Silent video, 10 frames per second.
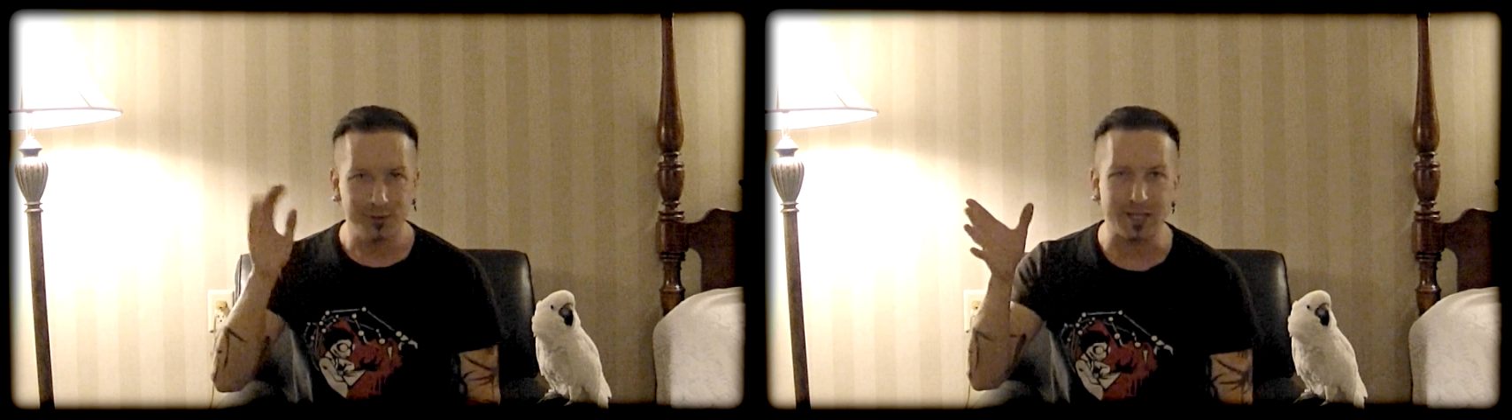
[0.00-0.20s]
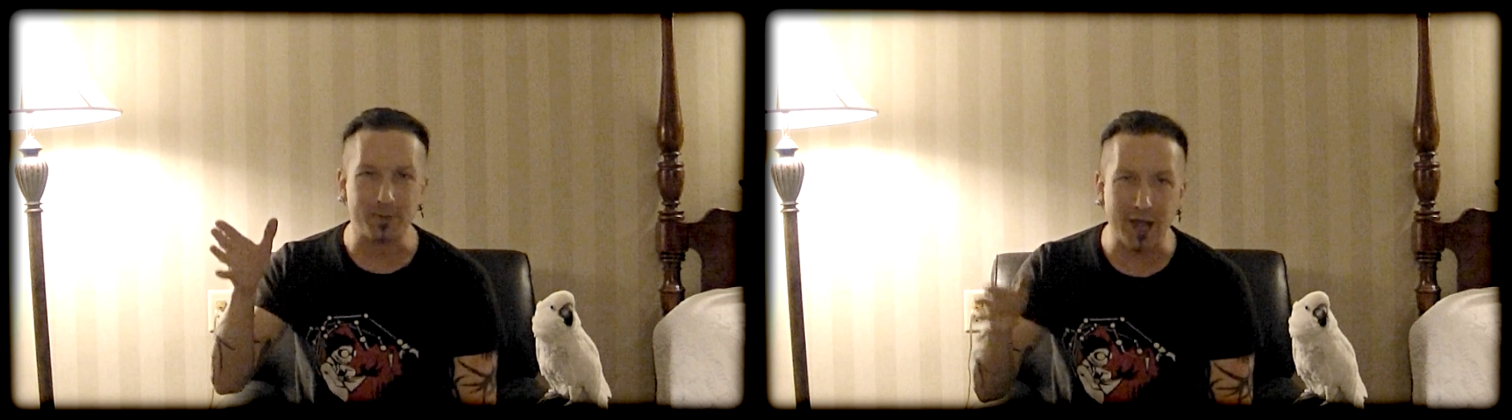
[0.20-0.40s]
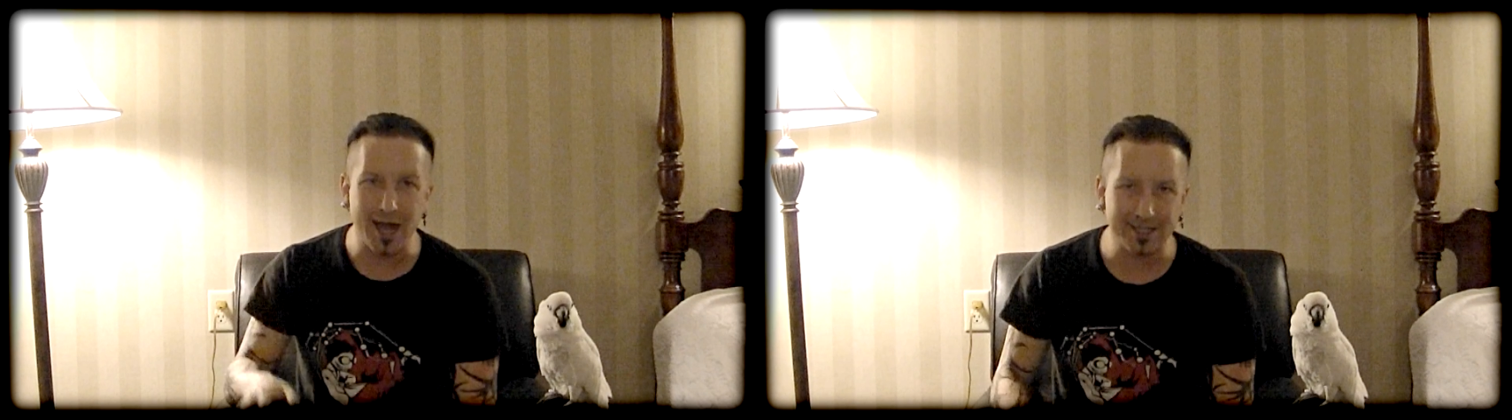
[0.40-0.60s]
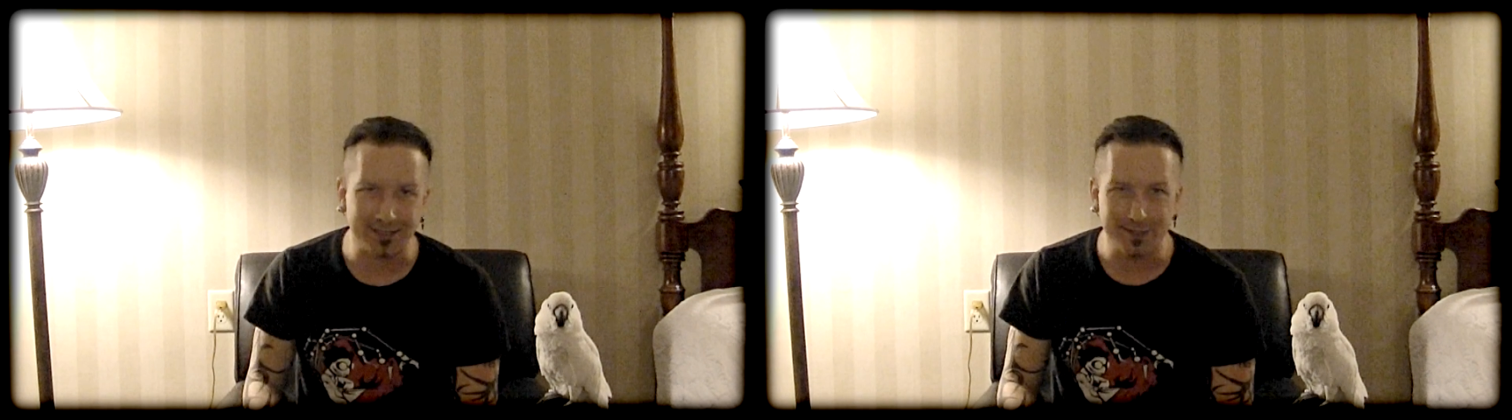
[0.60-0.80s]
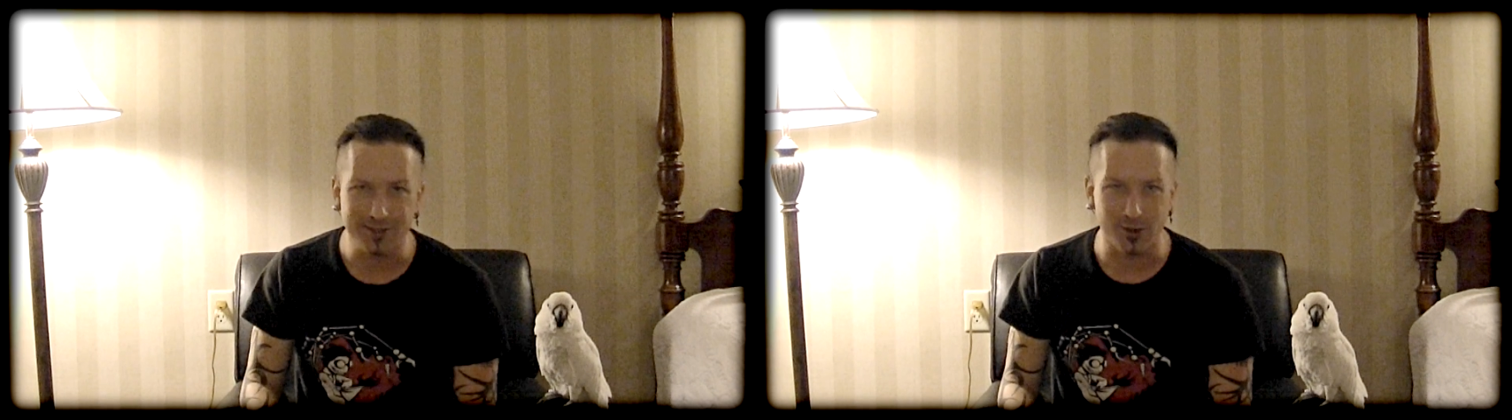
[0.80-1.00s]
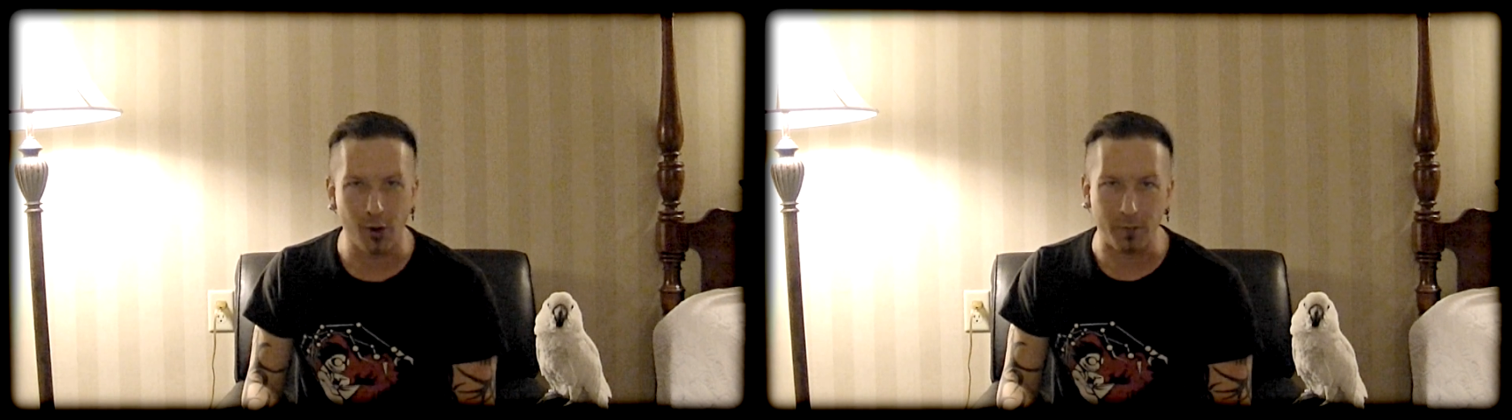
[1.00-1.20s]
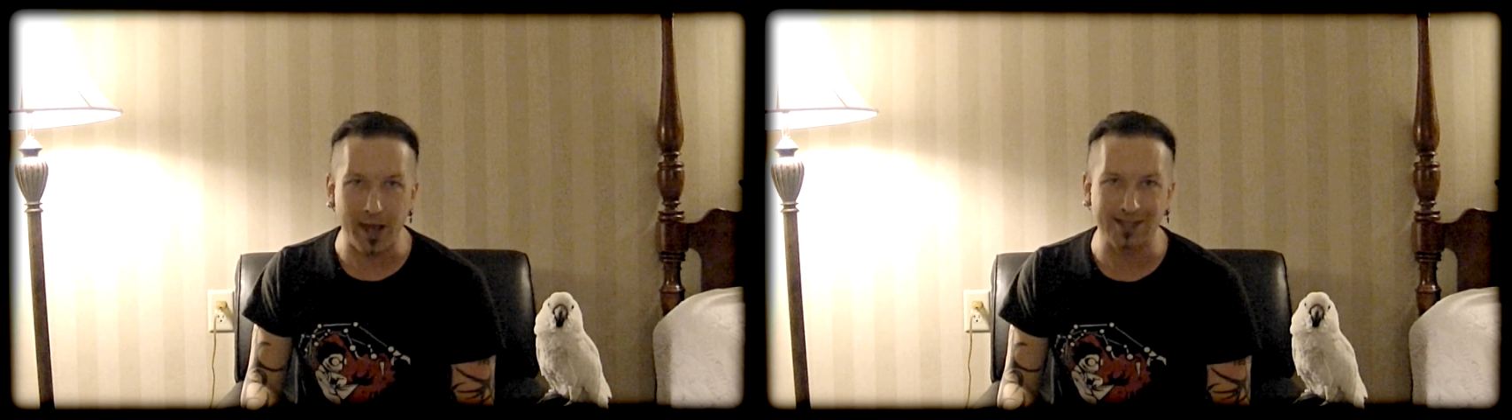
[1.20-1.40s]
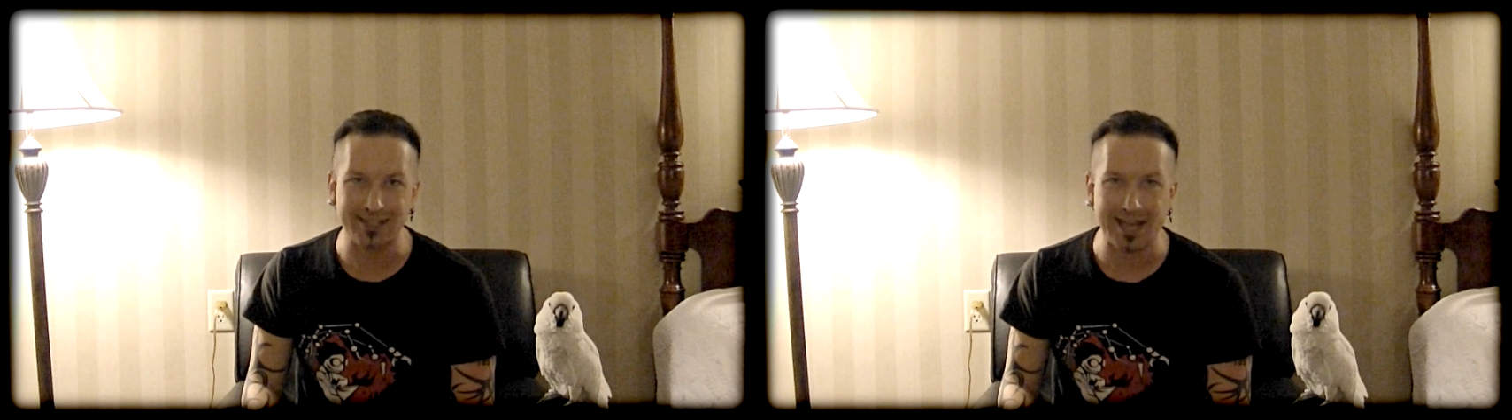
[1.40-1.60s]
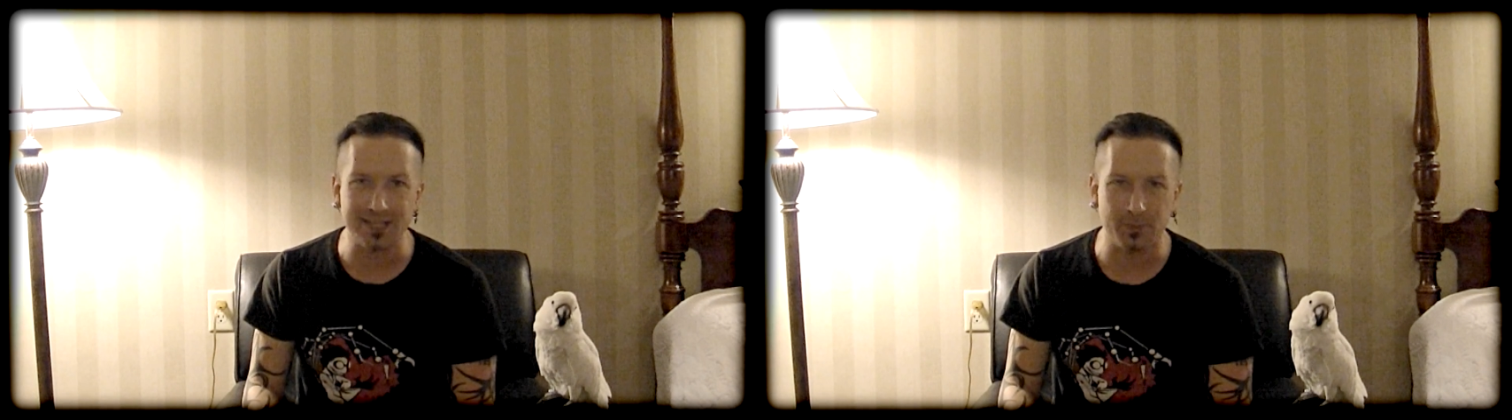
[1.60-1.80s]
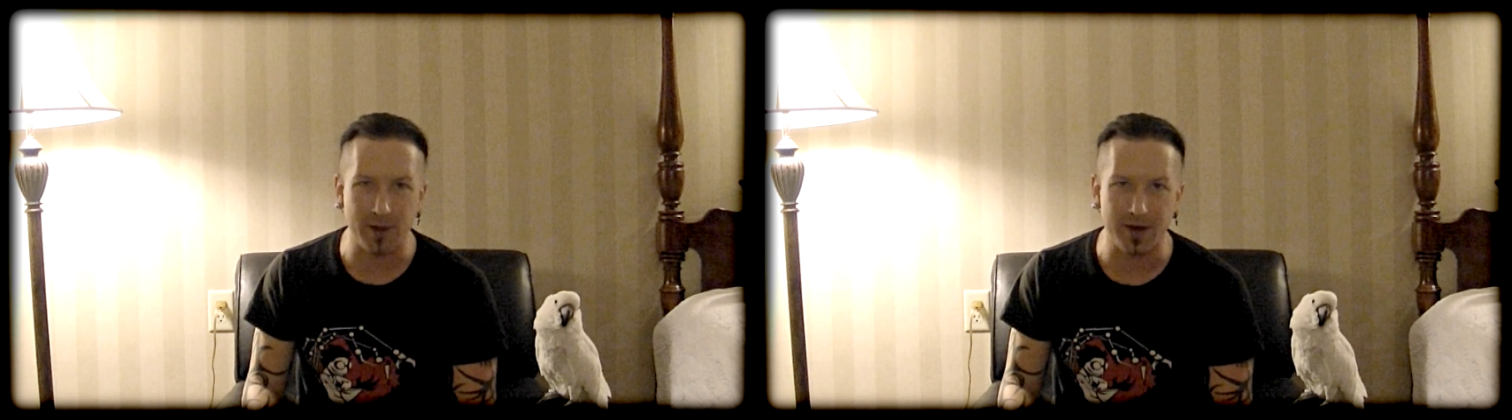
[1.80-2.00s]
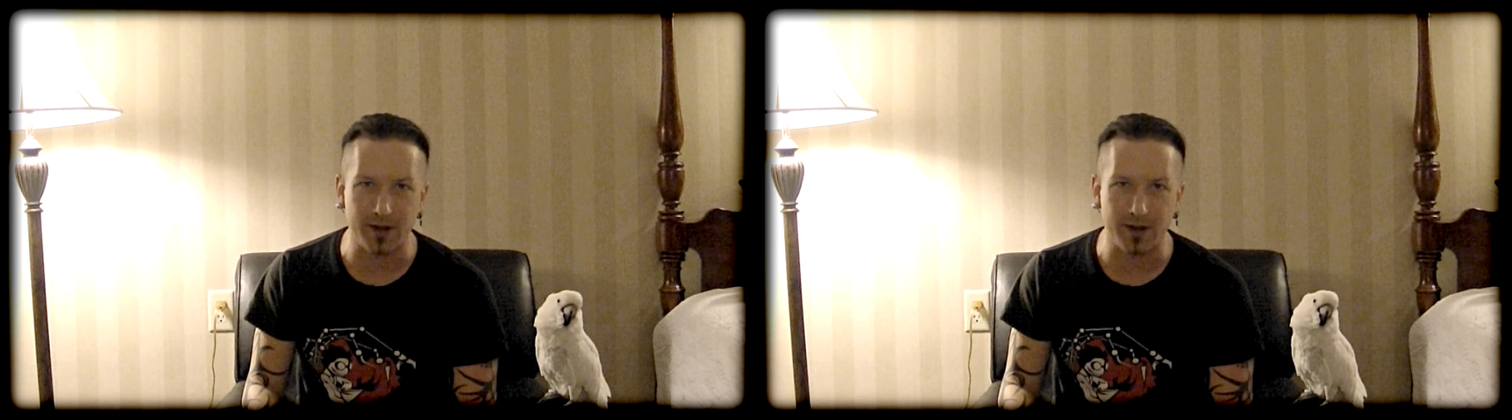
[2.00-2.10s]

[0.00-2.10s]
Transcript: What's up, guys? It's your old pal Dan Sperry.